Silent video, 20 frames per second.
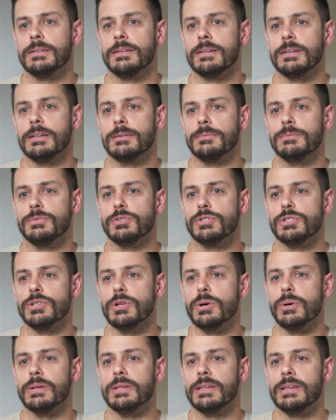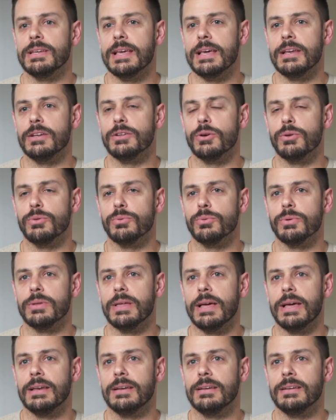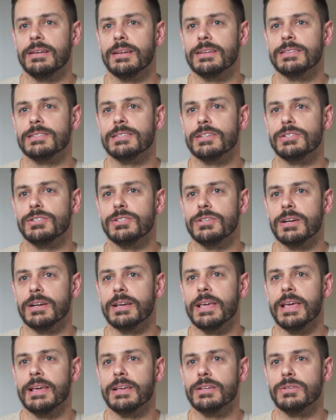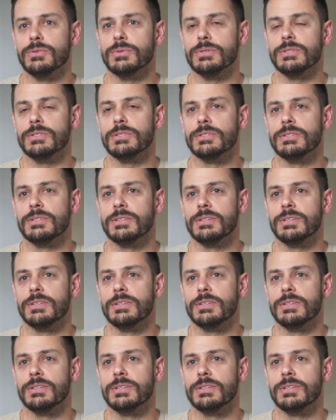Um, just knowing that he had to go through that at such a young age was